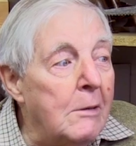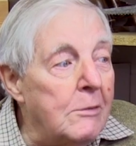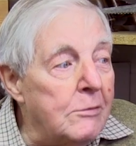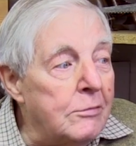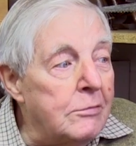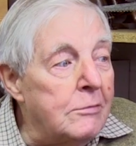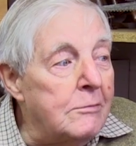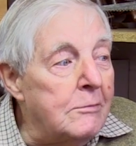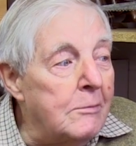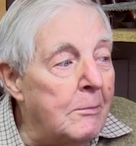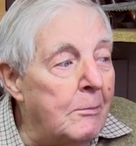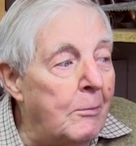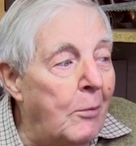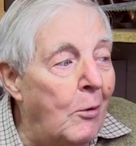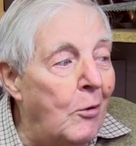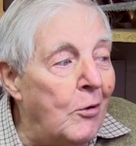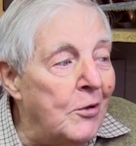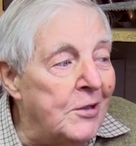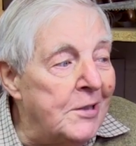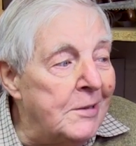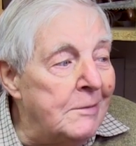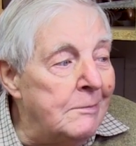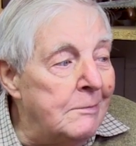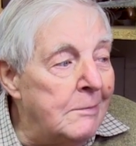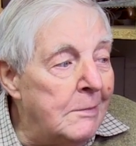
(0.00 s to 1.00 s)

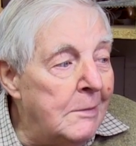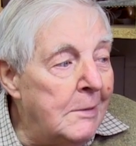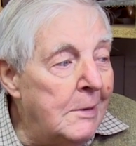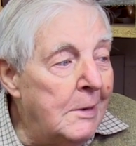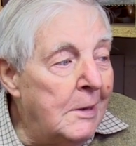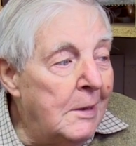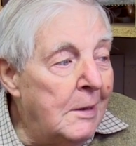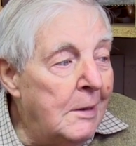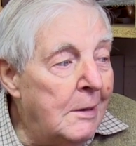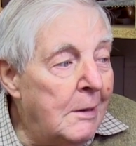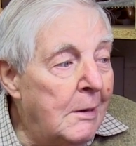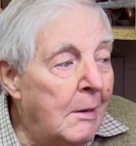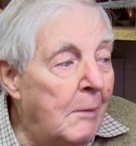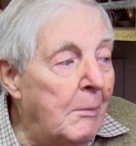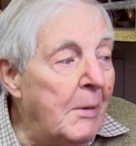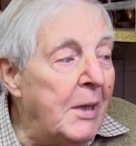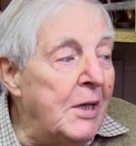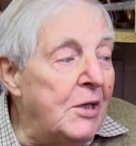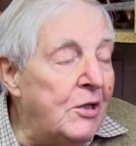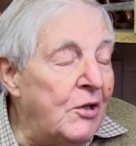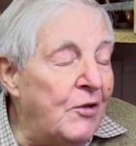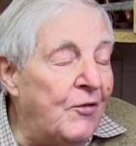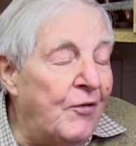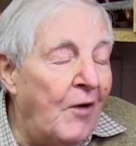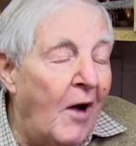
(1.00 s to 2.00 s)
I'm
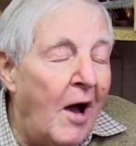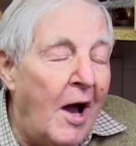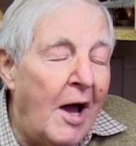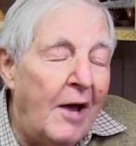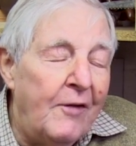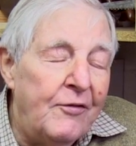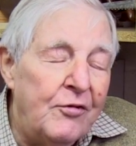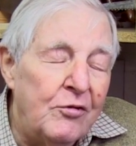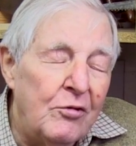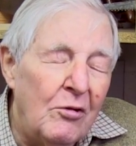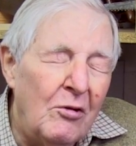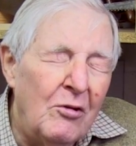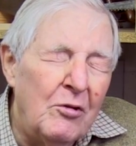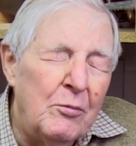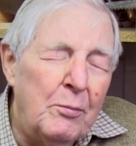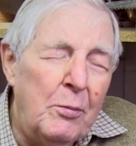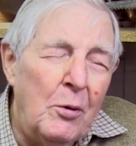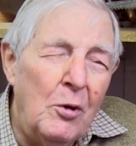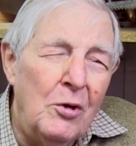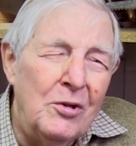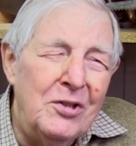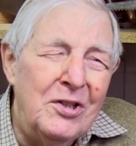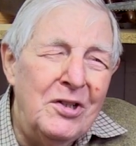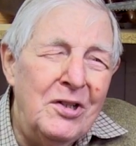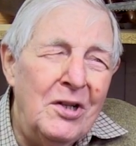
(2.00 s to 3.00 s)
85, so I was
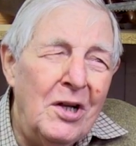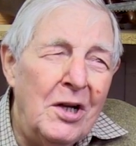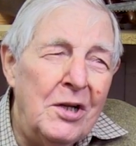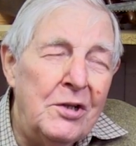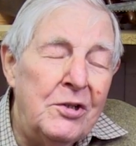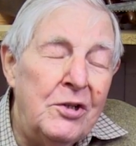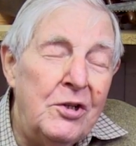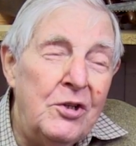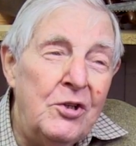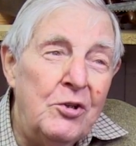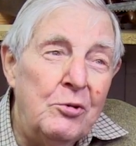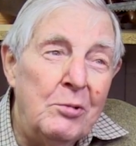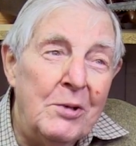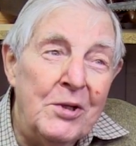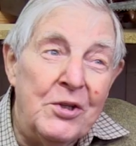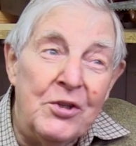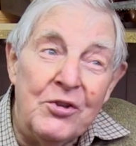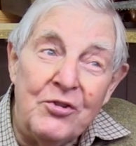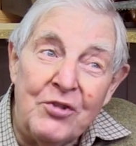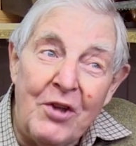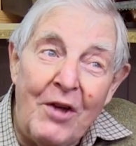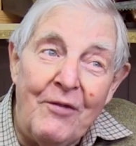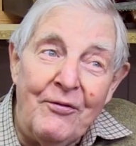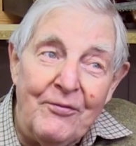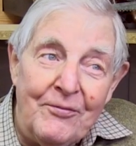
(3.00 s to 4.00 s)
born in
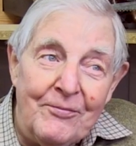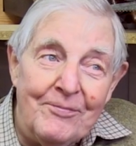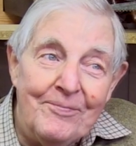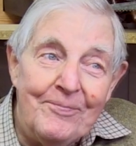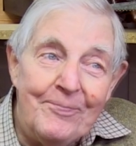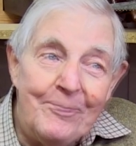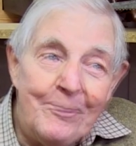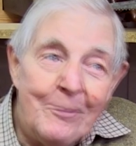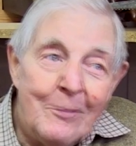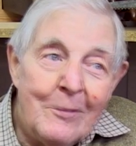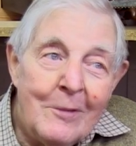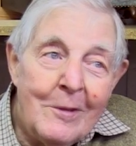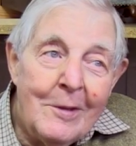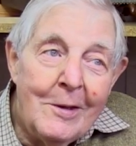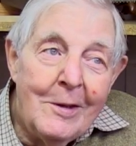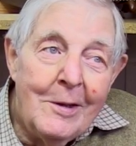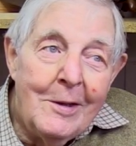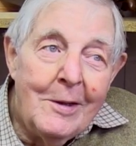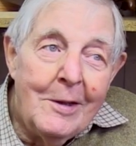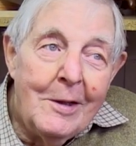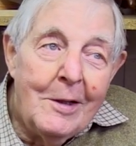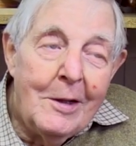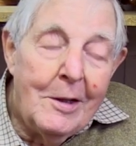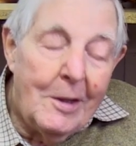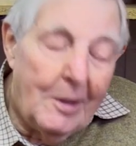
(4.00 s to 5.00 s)
1927,
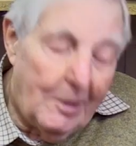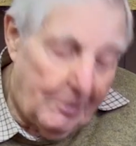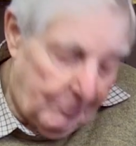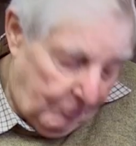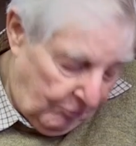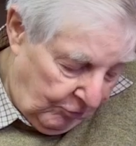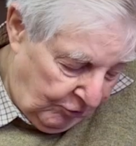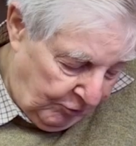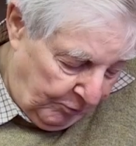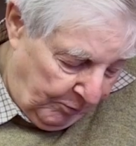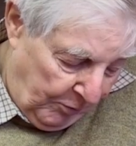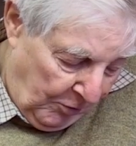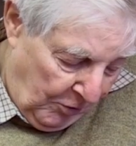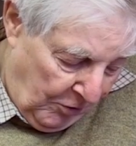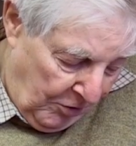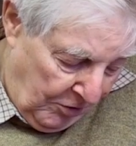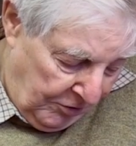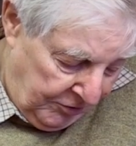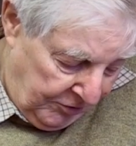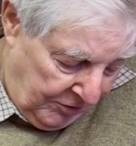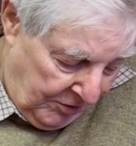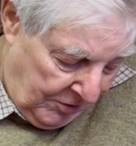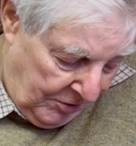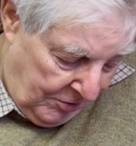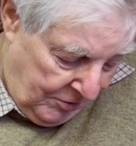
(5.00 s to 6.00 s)
and I was
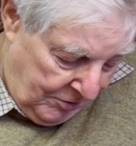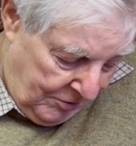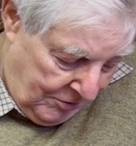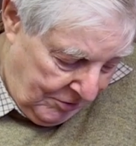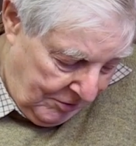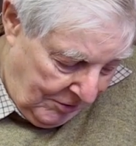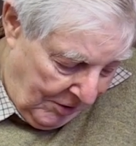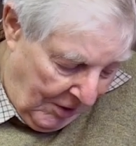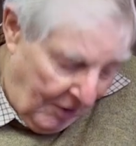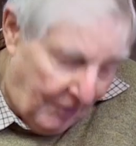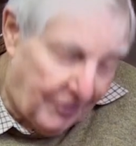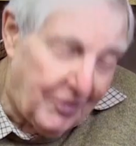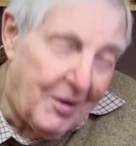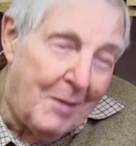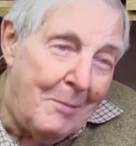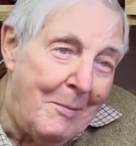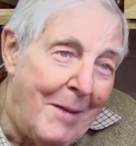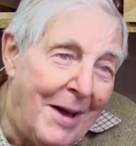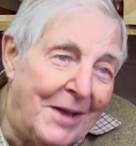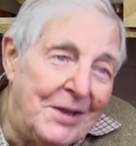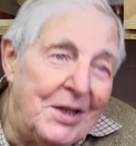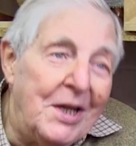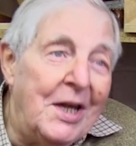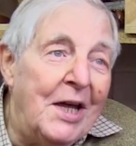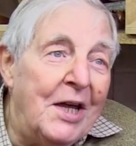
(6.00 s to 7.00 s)
born on the
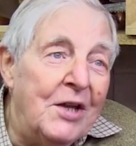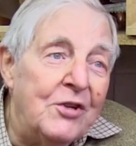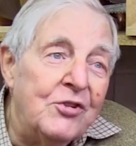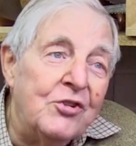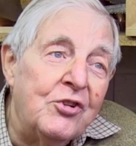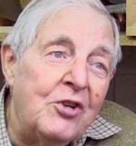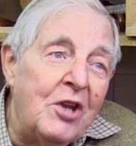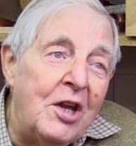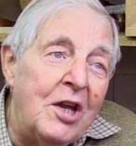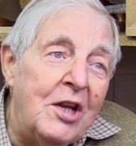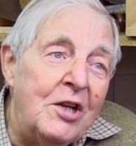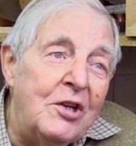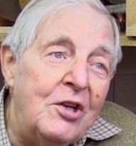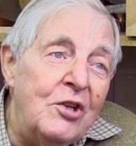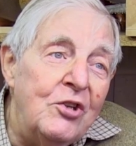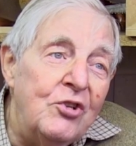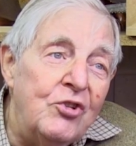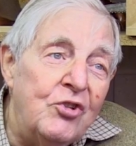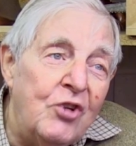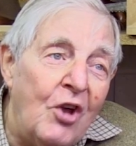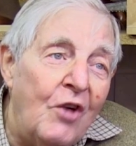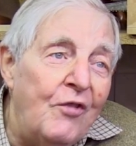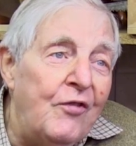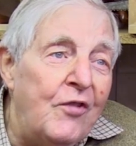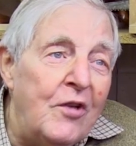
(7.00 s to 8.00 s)
Manor Estate in
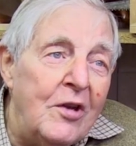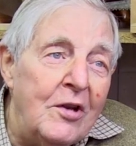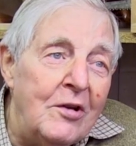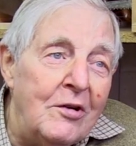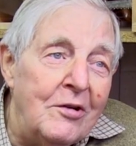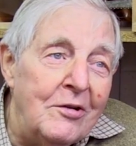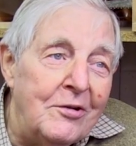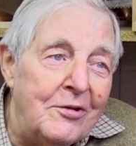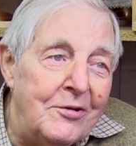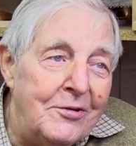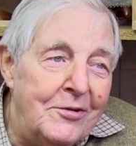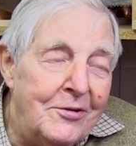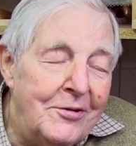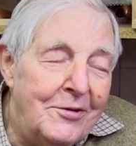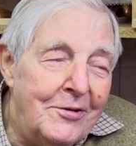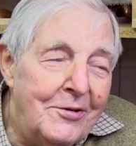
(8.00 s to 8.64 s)
Sheffield.